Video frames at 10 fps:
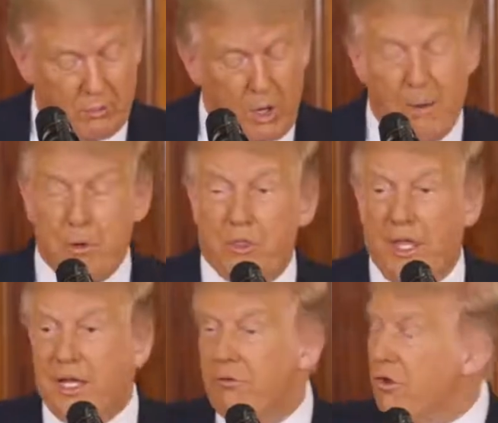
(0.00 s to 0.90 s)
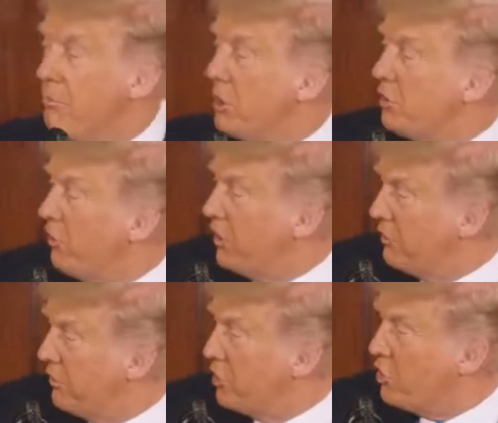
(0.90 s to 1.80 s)
Robert, thank you very much for your
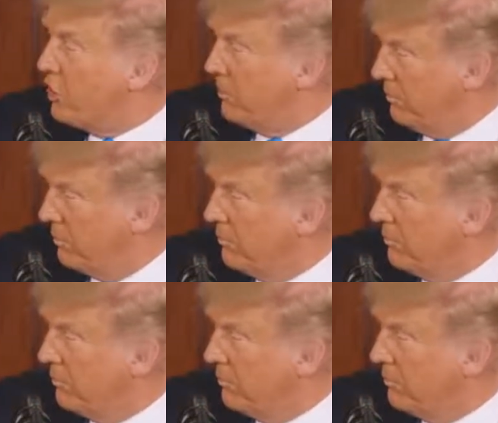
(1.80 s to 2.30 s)
devotion.